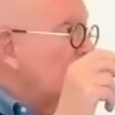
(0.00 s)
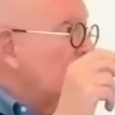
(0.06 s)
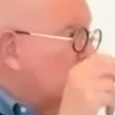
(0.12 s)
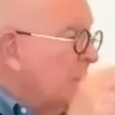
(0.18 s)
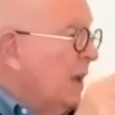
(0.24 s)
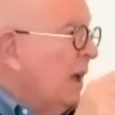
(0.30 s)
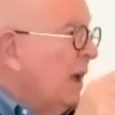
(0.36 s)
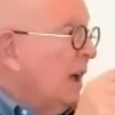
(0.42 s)

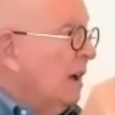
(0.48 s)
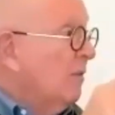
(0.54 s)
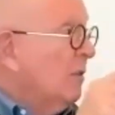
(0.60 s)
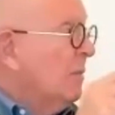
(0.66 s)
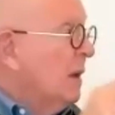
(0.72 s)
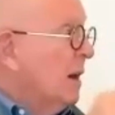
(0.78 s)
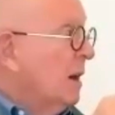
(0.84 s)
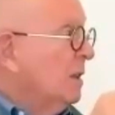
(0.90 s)
when we
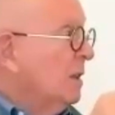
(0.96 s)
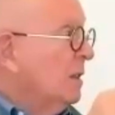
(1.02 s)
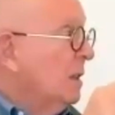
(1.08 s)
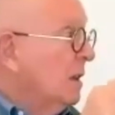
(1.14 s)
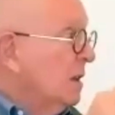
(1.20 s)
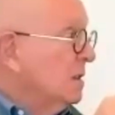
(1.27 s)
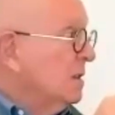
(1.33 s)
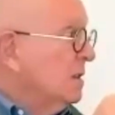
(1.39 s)
have a
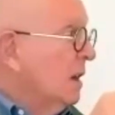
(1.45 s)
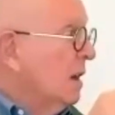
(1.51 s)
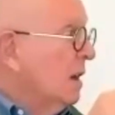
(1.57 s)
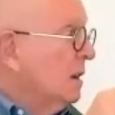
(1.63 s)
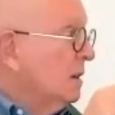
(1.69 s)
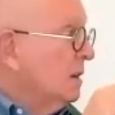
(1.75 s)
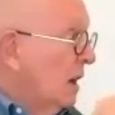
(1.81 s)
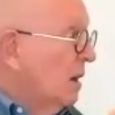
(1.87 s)
mind that is
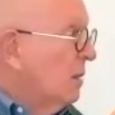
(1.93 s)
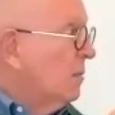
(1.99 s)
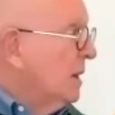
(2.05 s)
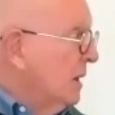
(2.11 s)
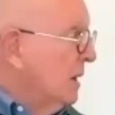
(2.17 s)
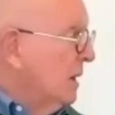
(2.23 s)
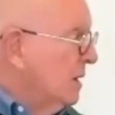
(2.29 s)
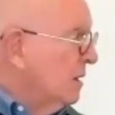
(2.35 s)
not
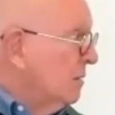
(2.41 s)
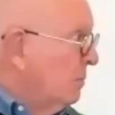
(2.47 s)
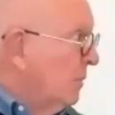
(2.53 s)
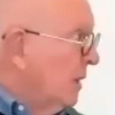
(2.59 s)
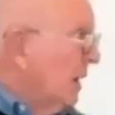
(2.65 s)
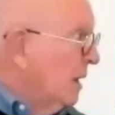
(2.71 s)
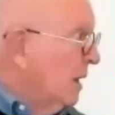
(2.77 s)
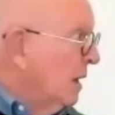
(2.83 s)

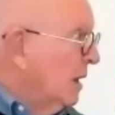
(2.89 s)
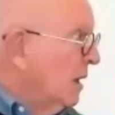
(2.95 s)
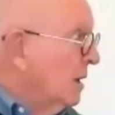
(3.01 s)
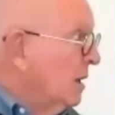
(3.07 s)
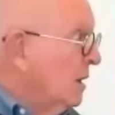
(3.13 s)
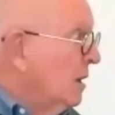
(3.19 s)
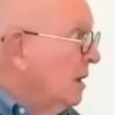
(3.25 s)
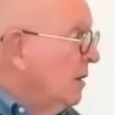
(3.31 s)
dominated
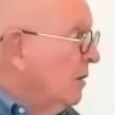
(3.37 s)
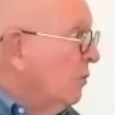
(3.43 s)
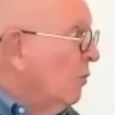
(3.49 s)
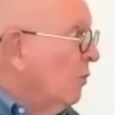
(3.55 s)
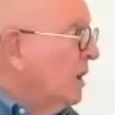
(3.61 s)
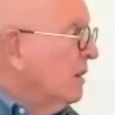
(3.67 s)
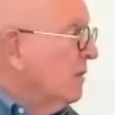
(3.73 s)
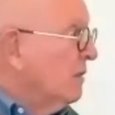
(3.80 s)
by
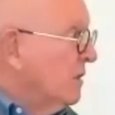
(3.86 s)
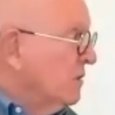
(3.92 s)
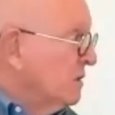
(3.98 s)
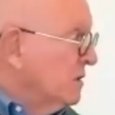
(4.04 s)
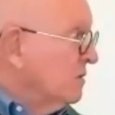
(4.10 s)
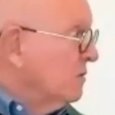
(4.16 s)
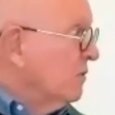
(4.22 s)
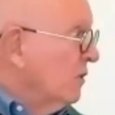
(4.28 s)
one of
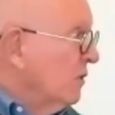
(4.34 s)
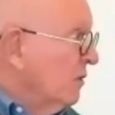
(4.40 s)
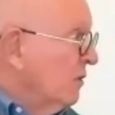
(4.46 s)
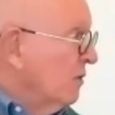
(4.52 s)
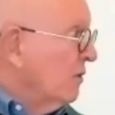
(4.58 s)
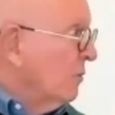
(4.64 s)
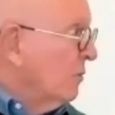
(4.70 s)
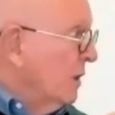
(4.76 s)
those
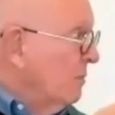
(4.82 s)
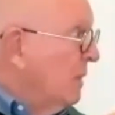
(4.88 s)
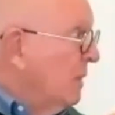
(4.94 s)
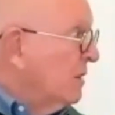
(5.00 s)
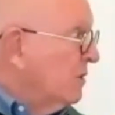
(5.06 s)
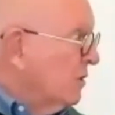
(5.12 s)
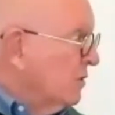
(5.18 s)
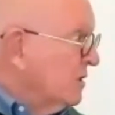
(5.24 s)
three
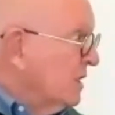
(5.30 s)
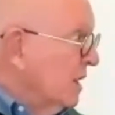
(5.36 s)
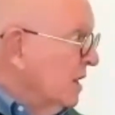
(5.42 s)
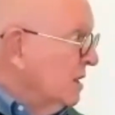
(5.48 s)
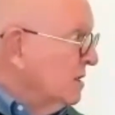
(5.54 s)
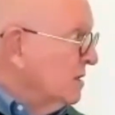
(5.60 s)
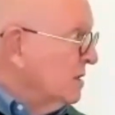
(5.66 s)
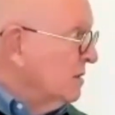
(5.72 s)
mental
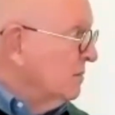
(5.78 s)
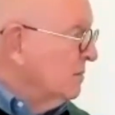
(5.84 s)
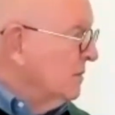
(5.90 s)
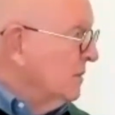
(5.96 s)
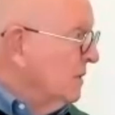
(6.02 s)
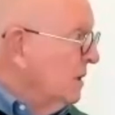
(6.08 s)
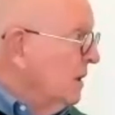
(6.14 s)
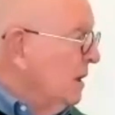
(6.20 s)

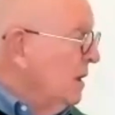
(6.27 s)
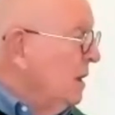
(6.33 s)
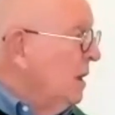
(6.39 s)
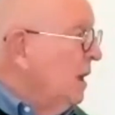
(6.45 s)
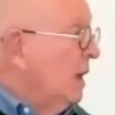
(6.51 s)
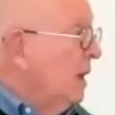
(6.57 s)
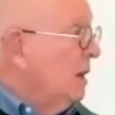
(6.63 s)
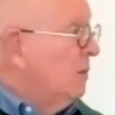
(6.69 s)
states,
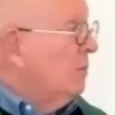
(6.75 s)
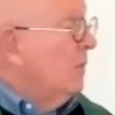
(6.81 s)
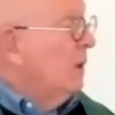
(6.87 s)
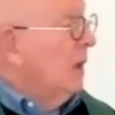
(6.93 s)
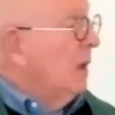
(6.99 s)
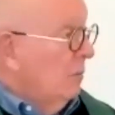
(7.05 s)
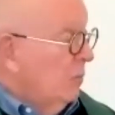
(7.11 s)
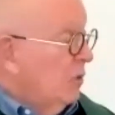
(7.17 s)

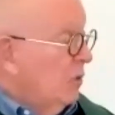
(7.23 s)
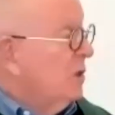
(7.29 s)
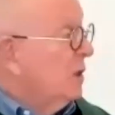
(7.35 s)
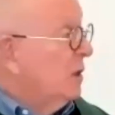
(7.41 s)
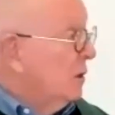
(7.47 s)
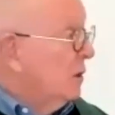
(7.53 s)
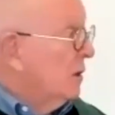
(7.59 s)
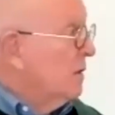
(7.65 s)
and in
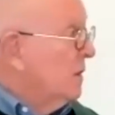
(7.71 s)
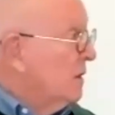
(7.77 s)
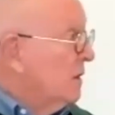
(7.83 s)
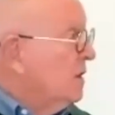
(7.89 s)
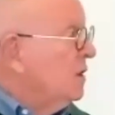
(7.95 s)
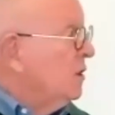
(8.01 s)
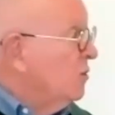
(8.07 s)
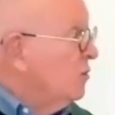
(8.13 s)
particular,
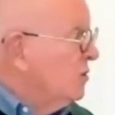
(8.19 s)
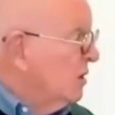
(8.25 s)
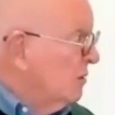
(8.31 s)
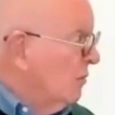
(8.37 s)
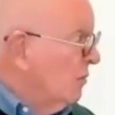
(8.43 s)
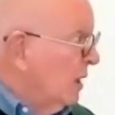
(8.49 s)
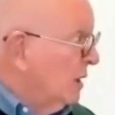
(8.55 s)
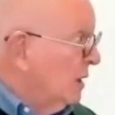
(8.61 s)
the
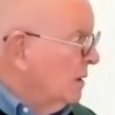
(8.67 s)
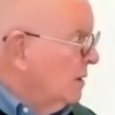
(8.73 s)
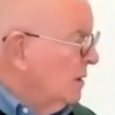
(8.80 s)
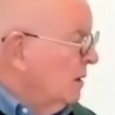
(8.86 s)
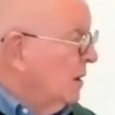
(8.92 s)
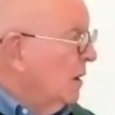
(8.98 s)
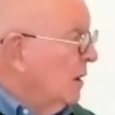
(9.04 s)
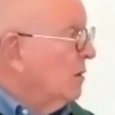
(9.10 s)
delusion,
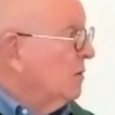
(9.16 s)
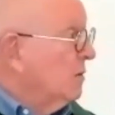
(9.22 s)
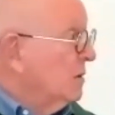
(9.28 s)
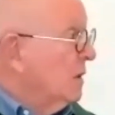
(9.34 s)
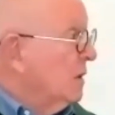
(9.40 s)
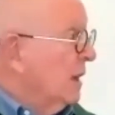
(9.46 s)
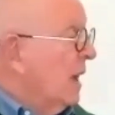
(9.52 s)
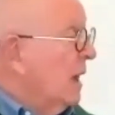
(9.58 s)

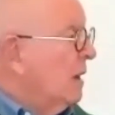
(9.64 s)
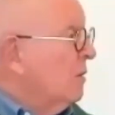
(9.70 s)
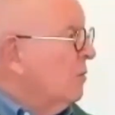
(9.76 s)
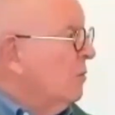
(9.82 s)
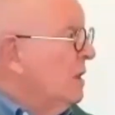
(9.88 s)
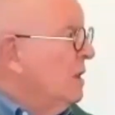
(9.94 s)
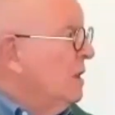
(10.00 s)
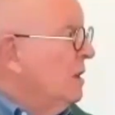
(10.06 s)

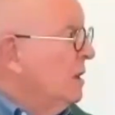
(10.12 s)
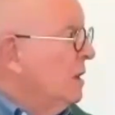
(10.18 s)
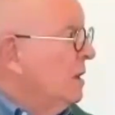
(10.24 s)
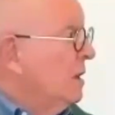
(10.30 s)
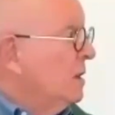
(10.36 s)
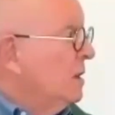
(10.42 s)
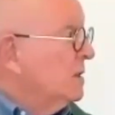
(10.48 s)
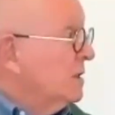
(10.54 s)
how do we
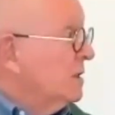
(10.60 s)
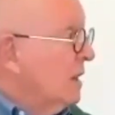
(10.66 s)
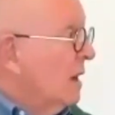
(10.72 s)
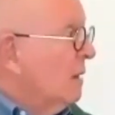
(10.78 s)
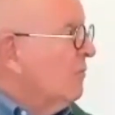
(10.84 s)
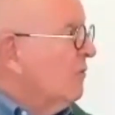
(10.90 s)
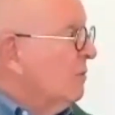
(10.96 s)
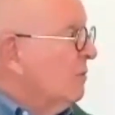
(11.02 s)

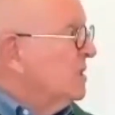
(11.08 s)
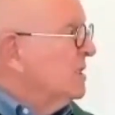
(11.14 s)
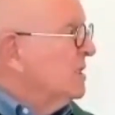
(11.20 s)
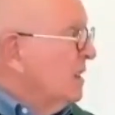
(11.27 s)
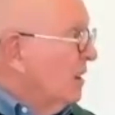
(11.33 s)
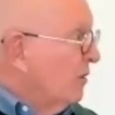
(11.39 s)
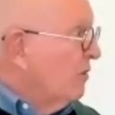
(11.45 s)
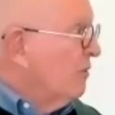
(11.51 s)
stop from
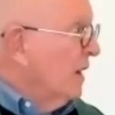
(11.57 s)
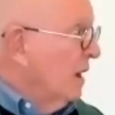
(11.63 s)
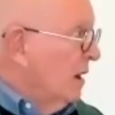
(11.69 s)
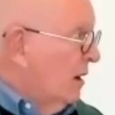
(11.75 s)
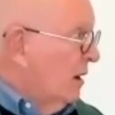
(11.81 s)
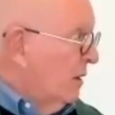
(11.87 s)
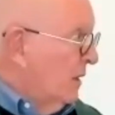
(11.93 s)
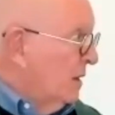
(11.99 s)

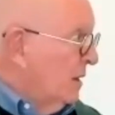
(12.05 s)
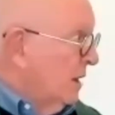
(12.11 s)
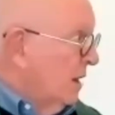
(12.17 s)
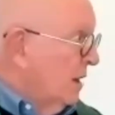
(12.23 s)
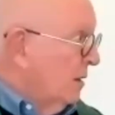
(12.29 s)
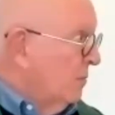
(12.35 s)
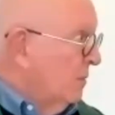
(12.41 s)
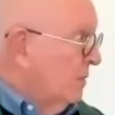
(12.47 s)
selfing all the
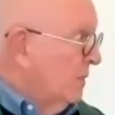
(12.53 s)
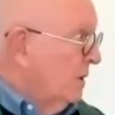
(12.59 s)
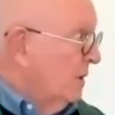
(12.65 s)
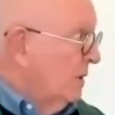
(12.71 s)
time?